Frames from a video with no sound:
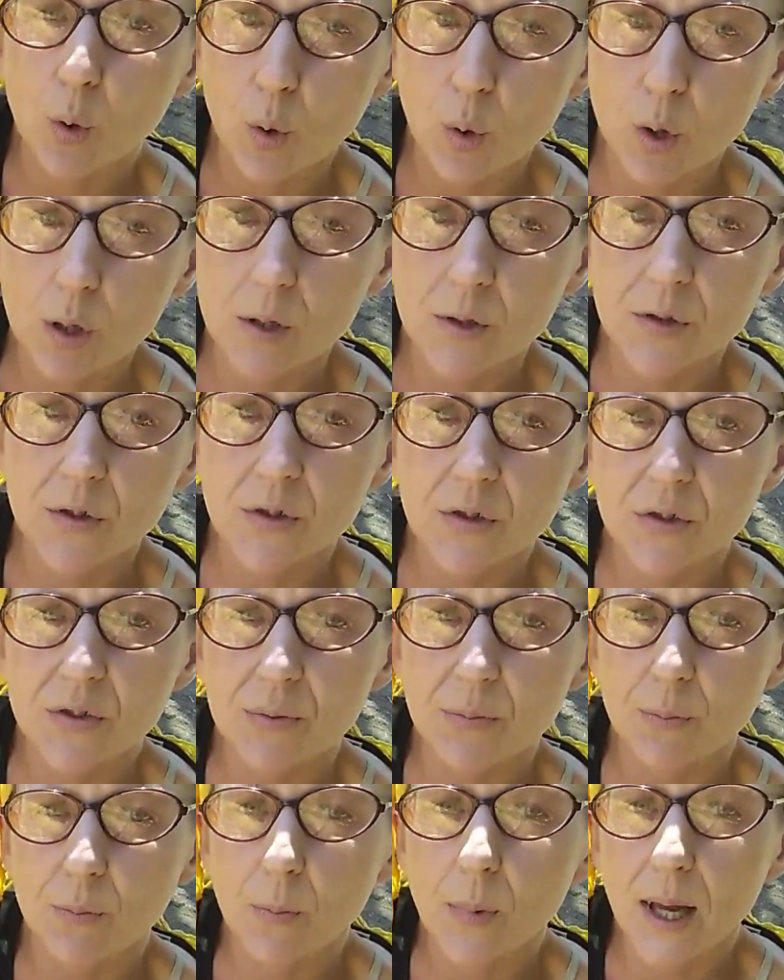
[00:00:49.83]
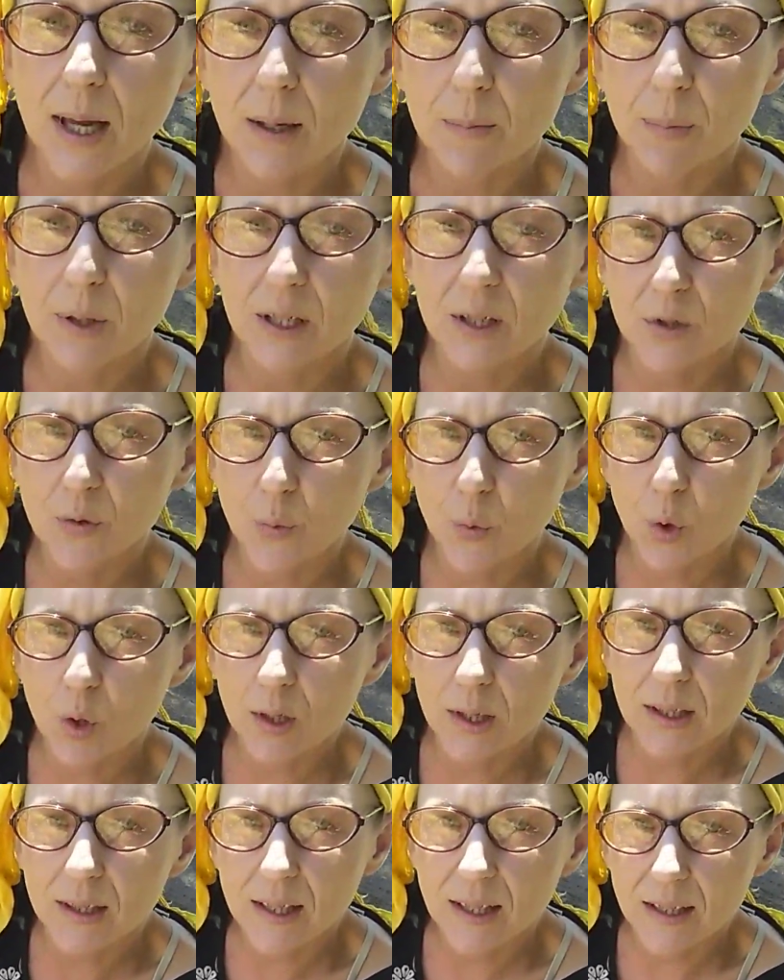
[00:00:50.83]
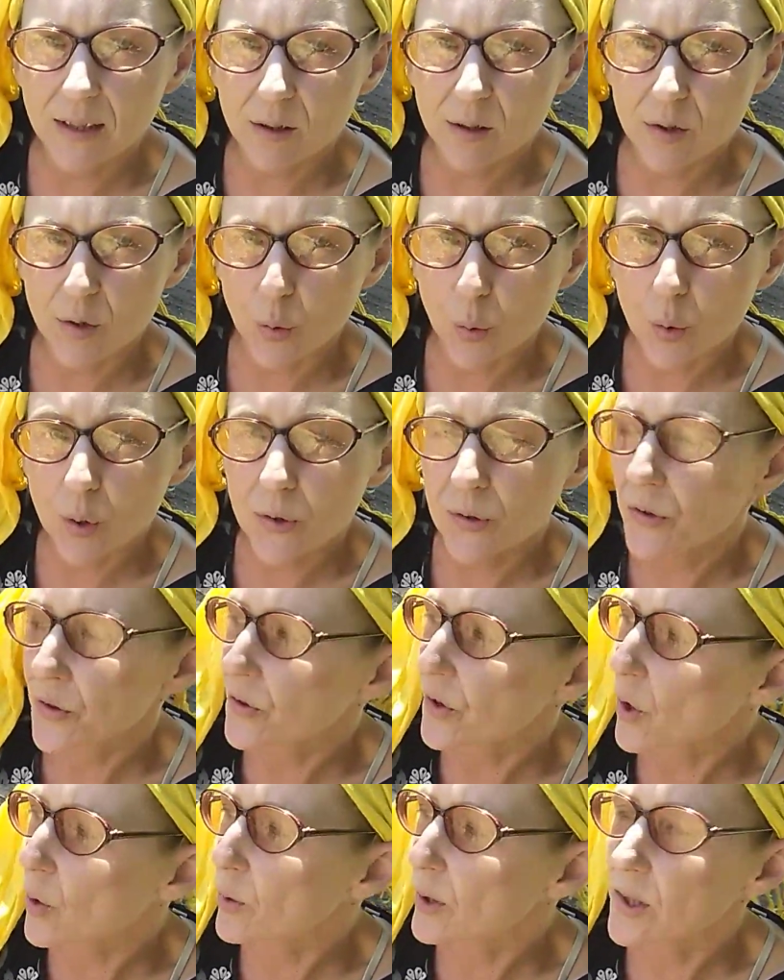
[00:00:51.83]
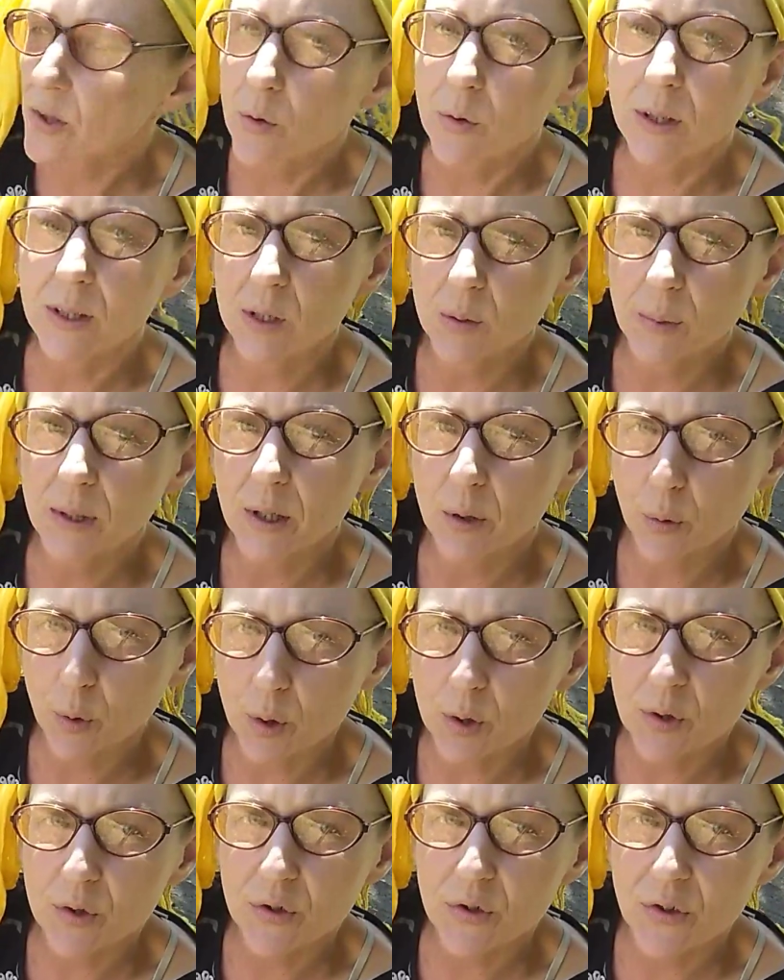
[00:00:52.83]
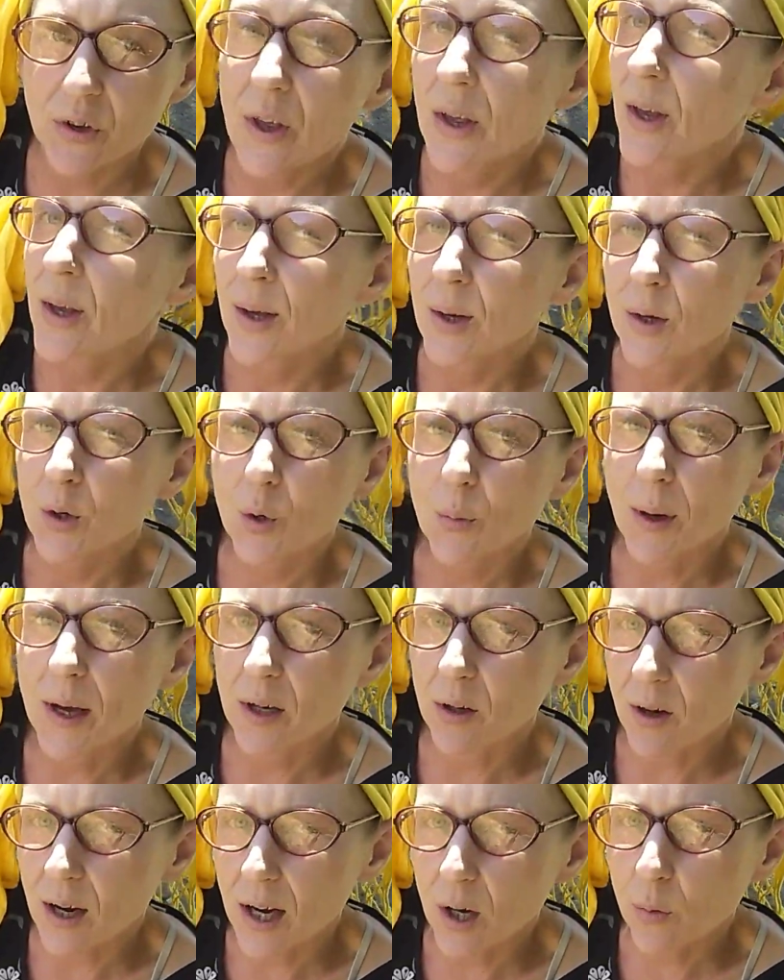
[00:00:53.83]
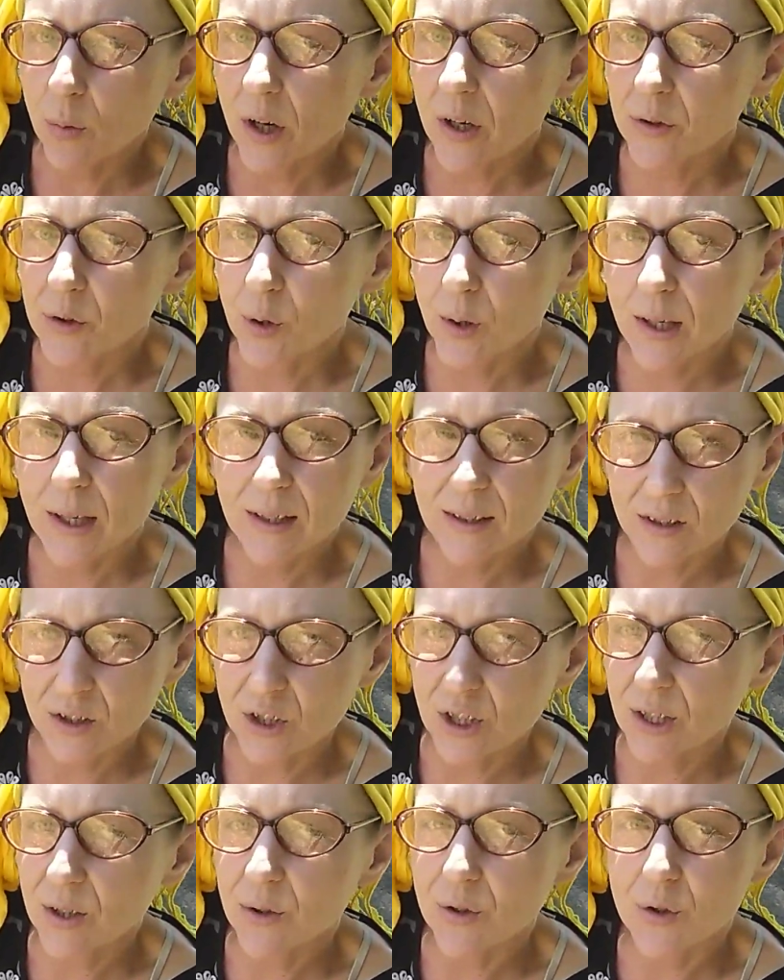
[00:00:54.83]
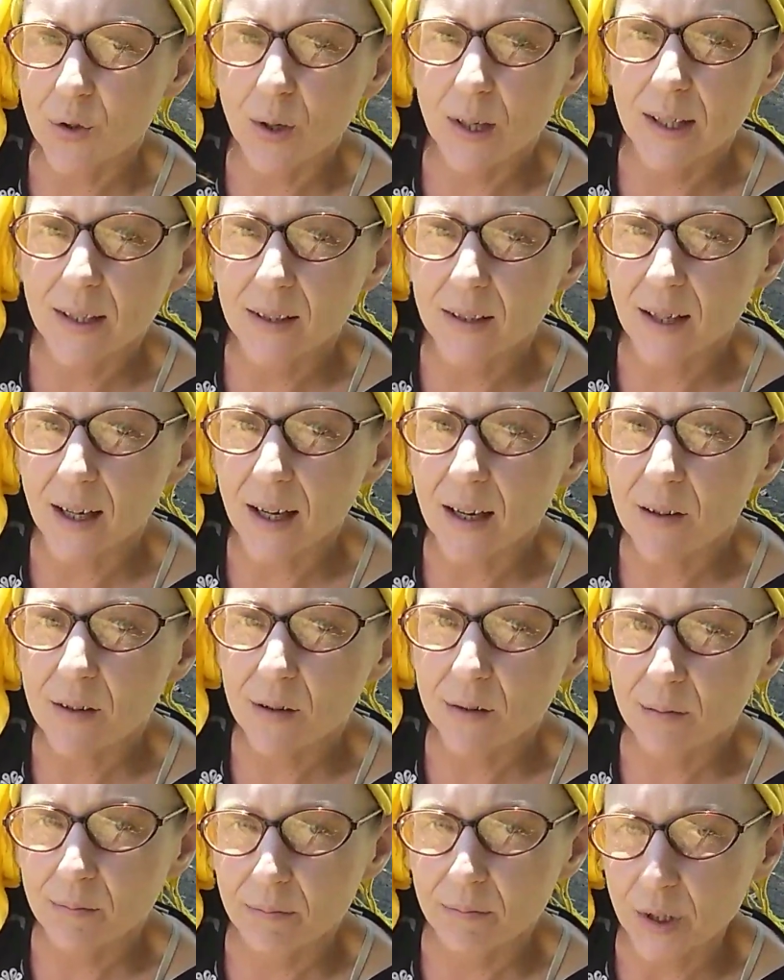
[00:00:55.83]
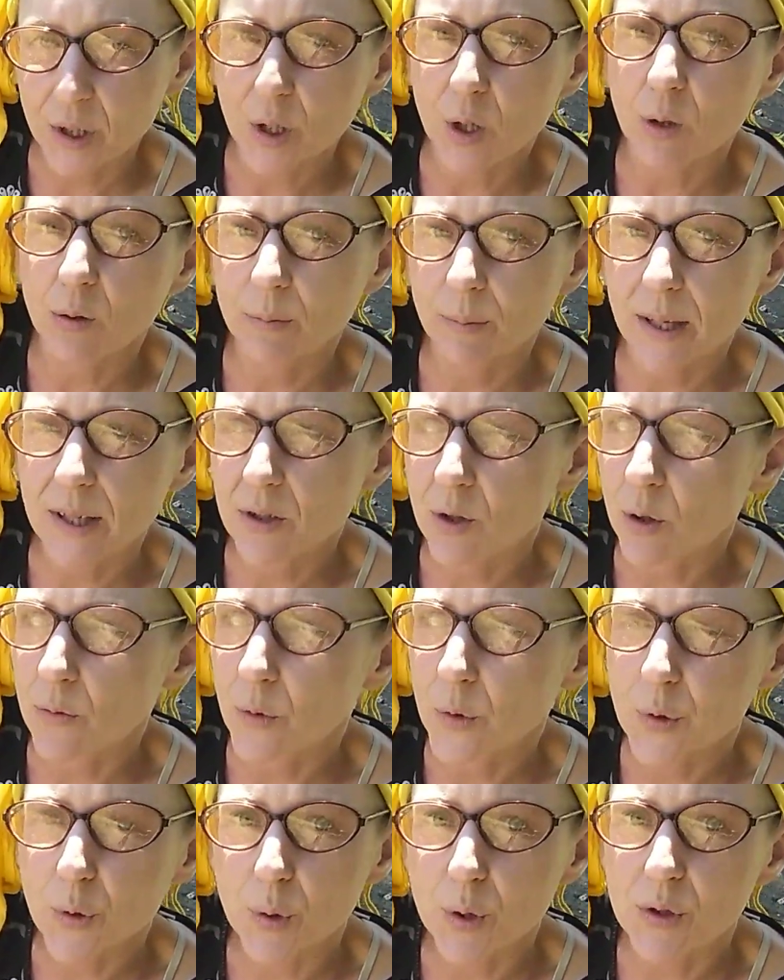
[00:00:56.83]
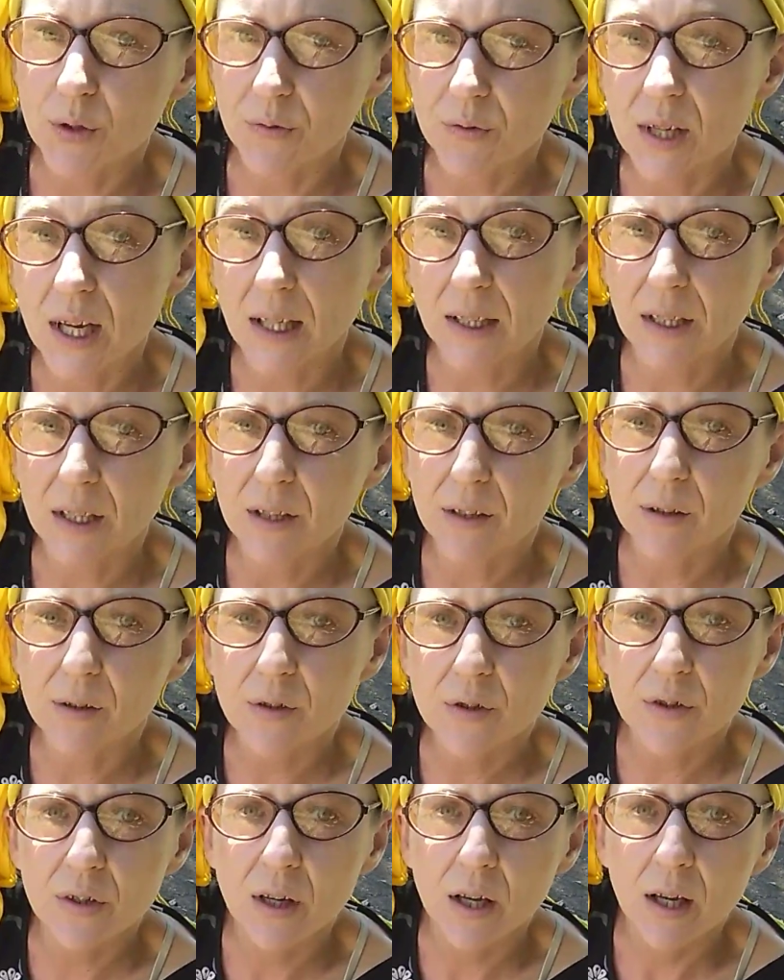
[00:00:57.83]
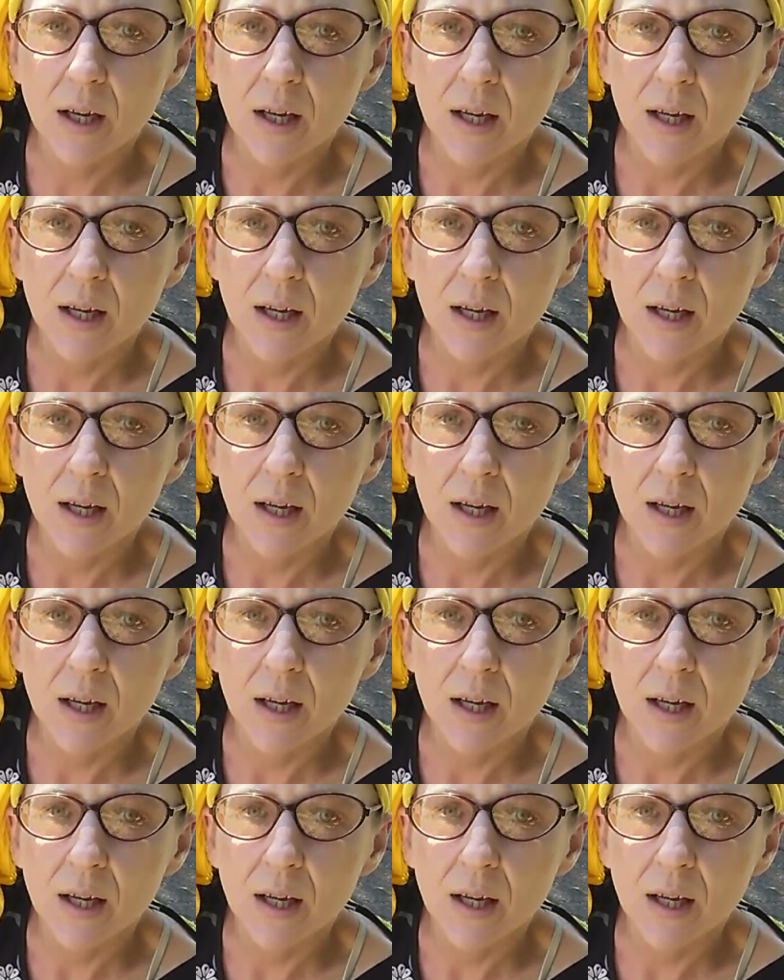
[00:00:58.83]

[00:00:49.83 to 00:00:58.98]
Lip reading: horse, my biggest warning there is a horse is always going to be a horse. No matter how well trained, and Chino's trained to death, you know, my service horse of 10 years.